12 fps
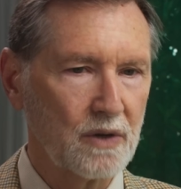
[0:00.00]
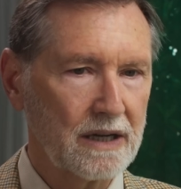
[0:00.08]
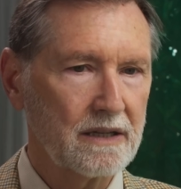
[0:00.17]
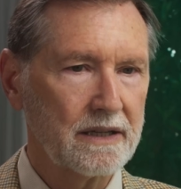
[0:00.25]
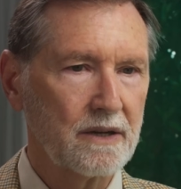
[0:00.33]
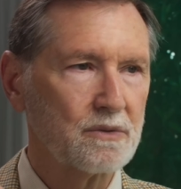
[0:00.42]

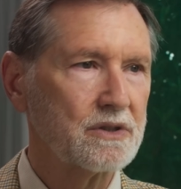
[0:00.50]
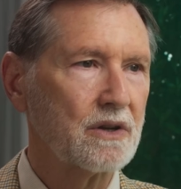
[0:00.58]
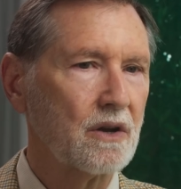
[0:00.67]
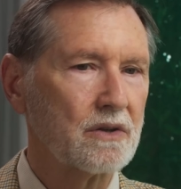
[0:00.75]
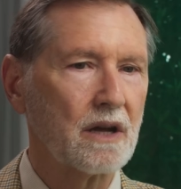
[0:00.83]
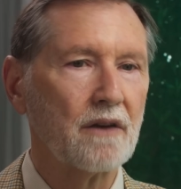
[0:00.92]
directly a
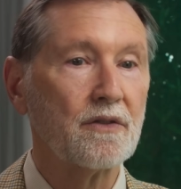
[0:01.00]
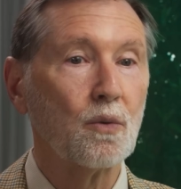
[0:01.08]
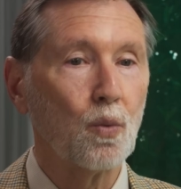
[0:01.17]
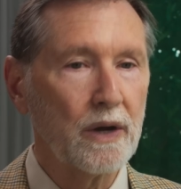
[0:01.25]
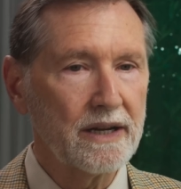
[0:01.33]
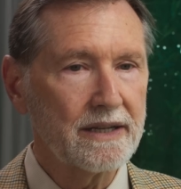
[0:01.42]
result of the
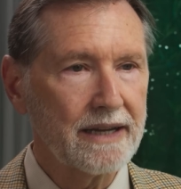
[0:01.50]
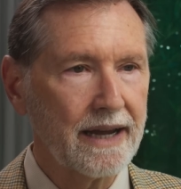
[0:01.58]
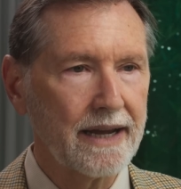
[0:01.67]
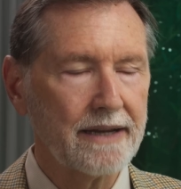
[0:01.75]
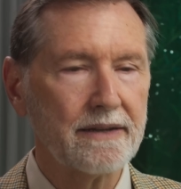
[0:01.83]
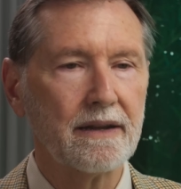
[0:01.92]
weight
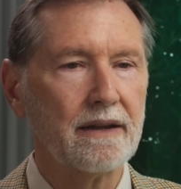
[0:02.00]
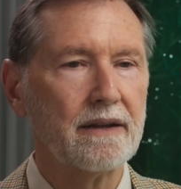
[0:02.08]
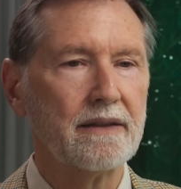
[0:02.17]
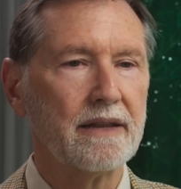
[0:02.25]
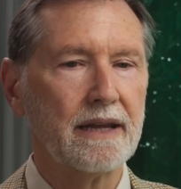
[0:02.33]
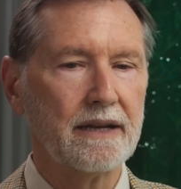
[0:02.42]
gain
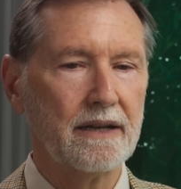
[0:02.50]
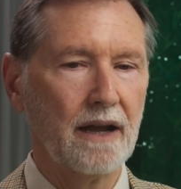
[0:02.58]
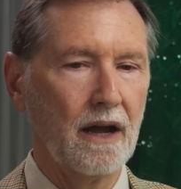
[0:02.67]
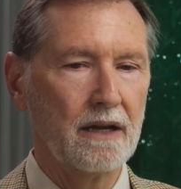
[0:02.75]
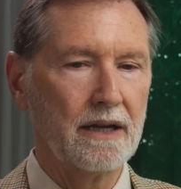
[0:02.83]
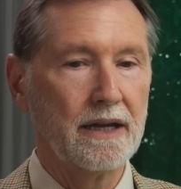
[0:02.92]

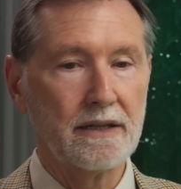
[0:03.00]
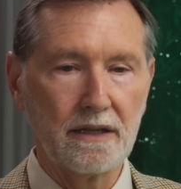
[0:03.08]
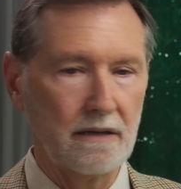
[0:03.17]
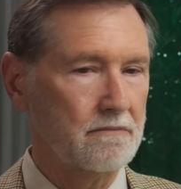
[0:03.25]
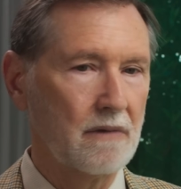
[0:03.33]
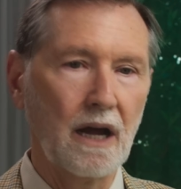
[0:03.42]
and
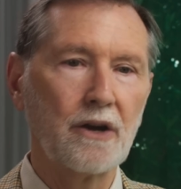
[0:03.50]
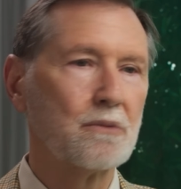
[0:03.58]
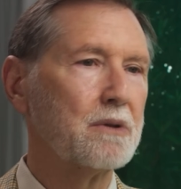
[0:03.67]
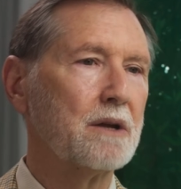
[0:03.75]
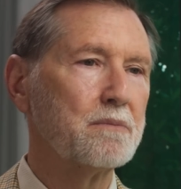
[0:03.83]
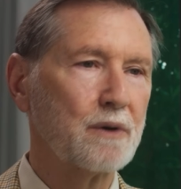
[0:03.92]
the higher
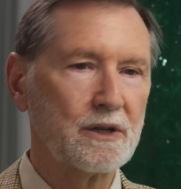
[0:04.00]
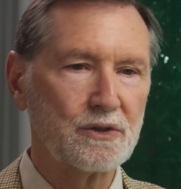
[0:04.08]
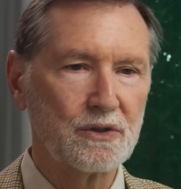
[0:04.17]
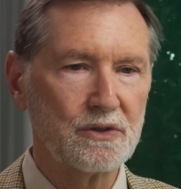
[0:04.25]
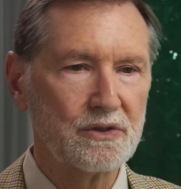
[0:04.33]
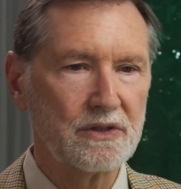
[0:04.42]
blood
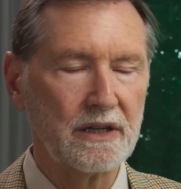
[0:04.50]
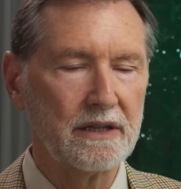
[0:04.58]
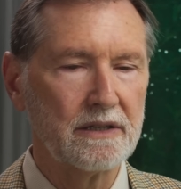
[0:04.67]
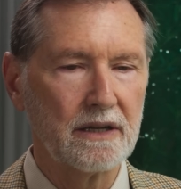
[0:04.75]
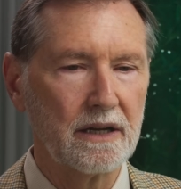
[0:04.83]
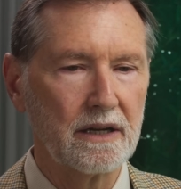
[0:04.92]
pressures,
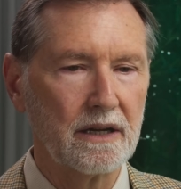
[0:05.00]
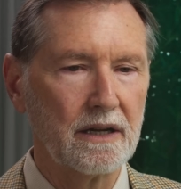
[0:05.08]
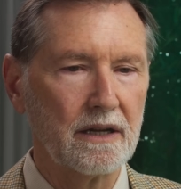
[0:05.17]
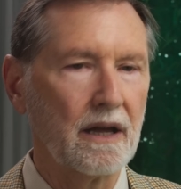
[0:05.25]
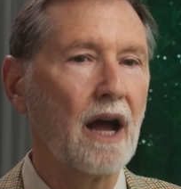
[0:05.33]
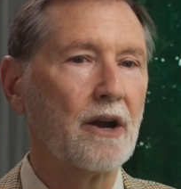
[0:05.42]

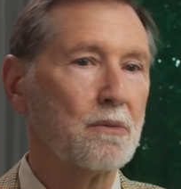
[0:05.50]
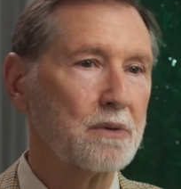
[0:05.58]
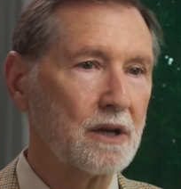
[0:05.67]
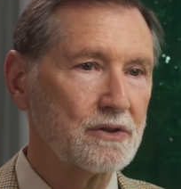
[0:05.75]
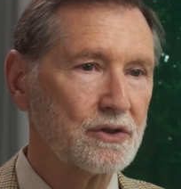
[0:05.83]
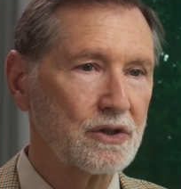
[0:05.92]
higher
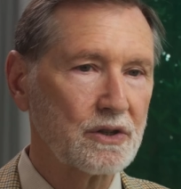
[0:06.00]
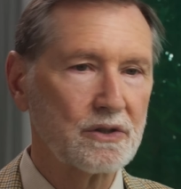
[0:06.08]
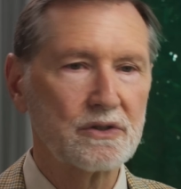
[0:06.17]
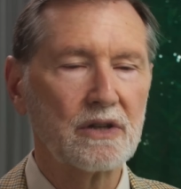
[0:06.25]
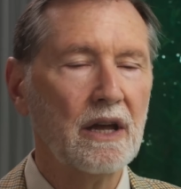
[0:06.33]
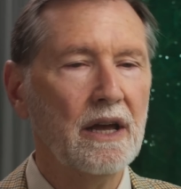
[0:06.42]
blood
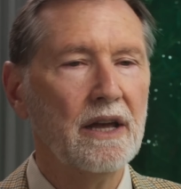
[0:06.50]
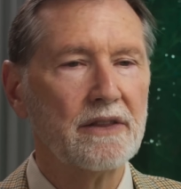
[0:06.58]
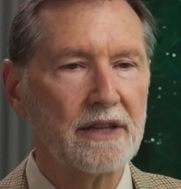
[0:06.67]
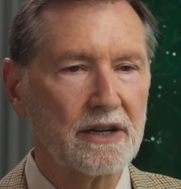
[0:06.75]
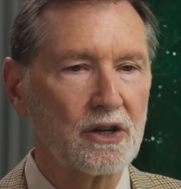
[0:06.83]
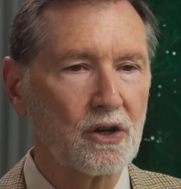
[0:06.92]
sugars
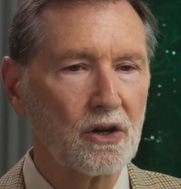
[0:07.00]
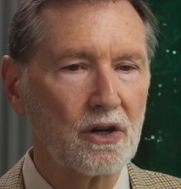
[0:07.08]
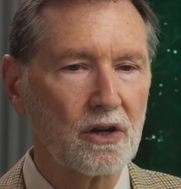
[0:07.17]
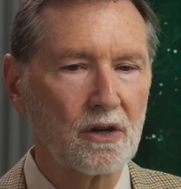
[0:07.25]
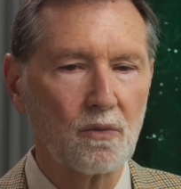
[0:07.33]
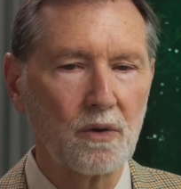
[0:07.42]
that
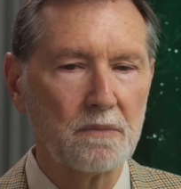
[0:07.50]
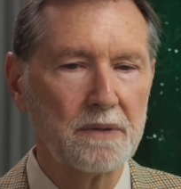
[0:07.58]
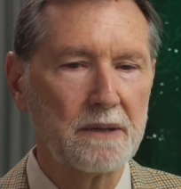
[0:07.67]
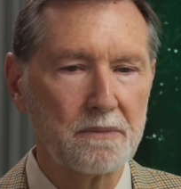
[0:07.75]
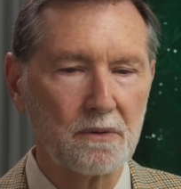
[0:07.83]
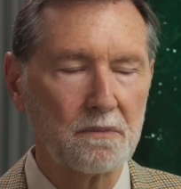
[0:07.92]
occur when
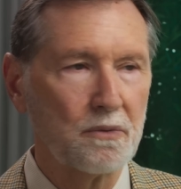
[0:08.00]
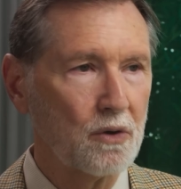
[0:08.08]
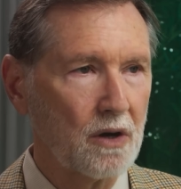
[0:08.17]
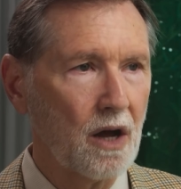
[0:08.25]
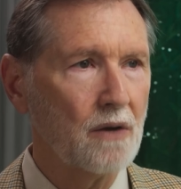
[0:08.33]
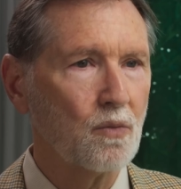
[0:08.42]
people
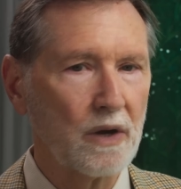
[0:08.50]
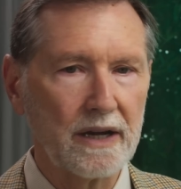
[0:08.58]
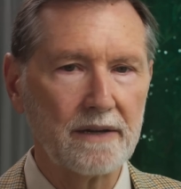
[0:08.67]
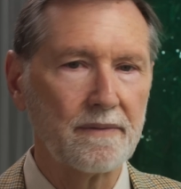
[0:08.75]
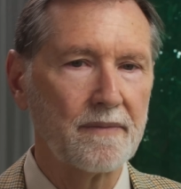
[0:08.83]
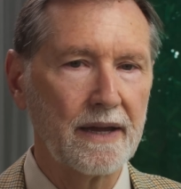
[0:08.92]
put on
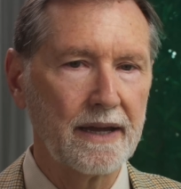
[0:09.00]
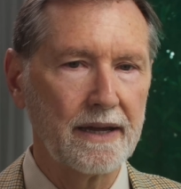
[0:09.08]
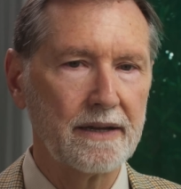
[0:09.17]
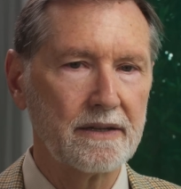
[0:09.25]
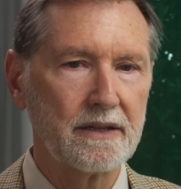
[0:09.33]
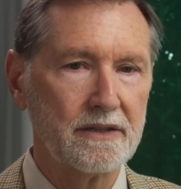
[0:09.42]
weight.
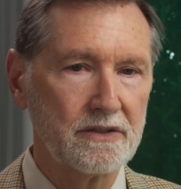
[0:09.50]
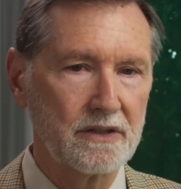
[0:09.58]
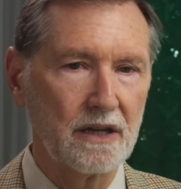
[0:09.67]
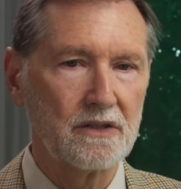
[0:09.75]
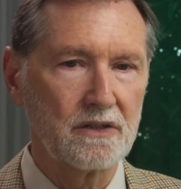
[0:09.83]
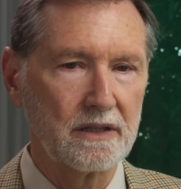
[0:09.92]
And this
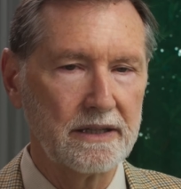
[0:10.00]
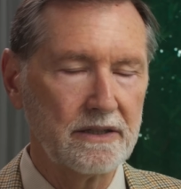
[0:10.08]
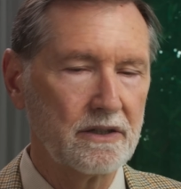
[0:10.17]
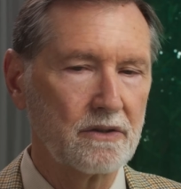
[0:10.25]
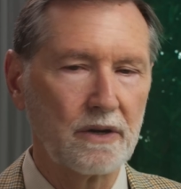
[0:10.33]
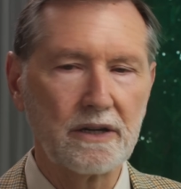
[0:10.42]
does lead
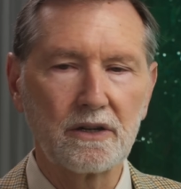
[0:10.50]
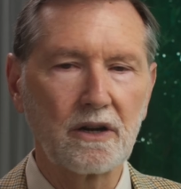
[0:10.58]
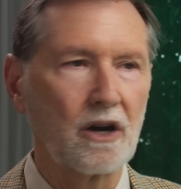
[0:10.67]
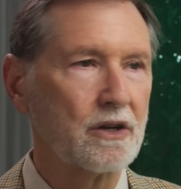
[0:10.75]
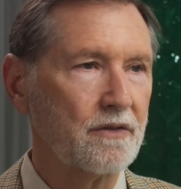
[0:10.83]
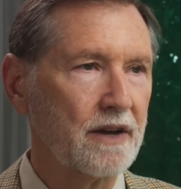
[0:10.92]
to greater
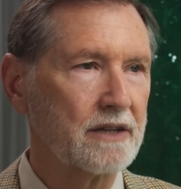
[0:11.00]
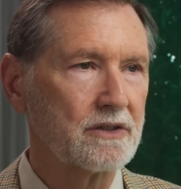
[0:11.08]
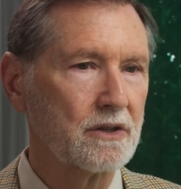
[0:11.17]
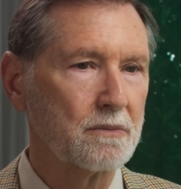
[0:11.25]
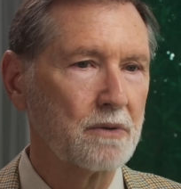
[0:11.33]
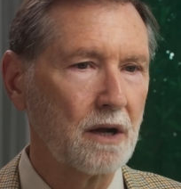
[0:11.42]

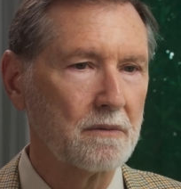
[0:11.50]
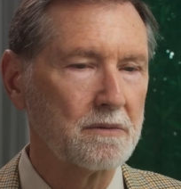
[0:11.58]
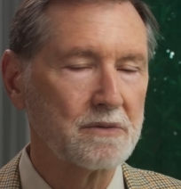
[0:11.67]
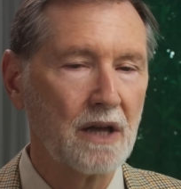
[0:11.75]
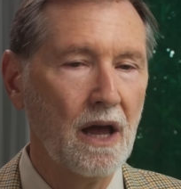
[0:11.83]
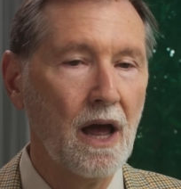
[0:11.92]
cardiovascular
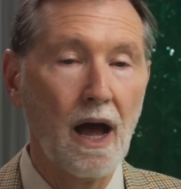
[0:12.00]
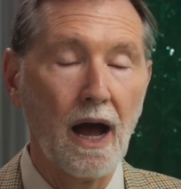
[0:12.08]
problems.